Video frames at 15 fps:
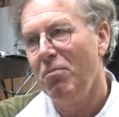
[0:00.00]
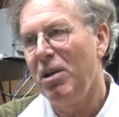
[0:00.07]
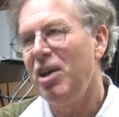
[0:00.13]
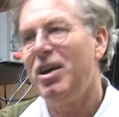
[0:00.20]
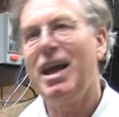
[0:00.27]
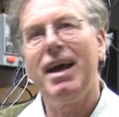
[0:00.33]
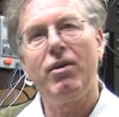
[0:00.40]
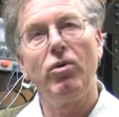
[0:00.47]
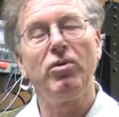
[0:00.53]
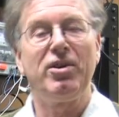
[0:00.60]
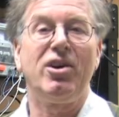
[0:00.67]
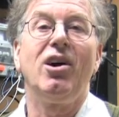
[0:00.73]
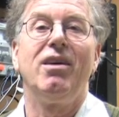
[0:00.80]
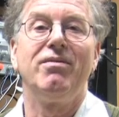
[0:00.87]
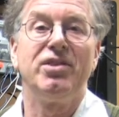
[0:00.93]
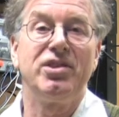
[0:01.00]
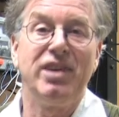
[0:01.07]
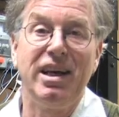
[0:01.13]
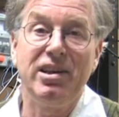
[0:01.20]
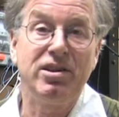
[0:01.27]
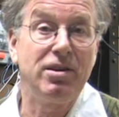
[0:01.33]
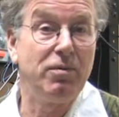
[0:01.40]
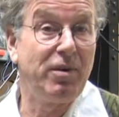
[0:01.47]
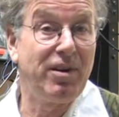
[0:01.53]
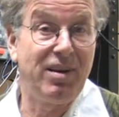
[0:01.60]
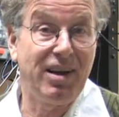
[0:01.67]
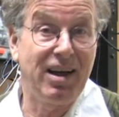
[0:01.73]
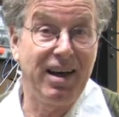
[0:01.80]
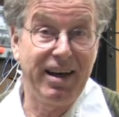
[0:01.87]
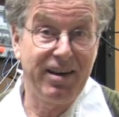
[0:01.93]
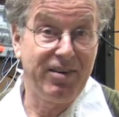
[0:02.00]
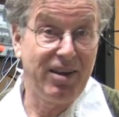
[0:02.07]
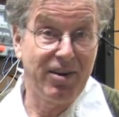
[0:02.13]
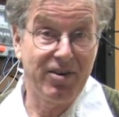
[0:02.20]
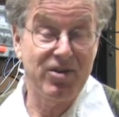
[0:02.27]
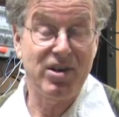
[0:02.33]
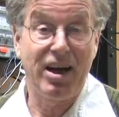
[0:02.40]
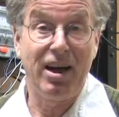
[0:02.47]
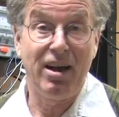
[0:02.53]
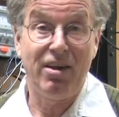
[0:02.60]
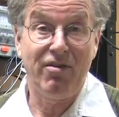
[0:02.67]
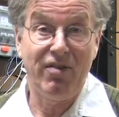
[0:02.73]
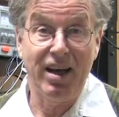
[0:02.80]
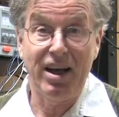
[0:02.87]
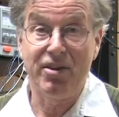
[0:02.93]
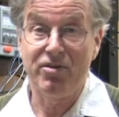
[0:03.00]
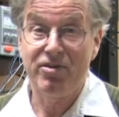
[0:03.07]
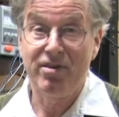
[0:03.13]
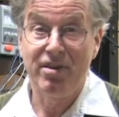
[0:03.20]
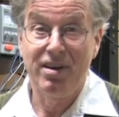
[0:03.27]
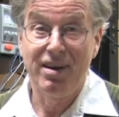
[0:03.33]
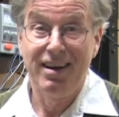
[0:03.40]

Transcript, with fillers: but you can't hold a conversation with the guy on the other side of the fence.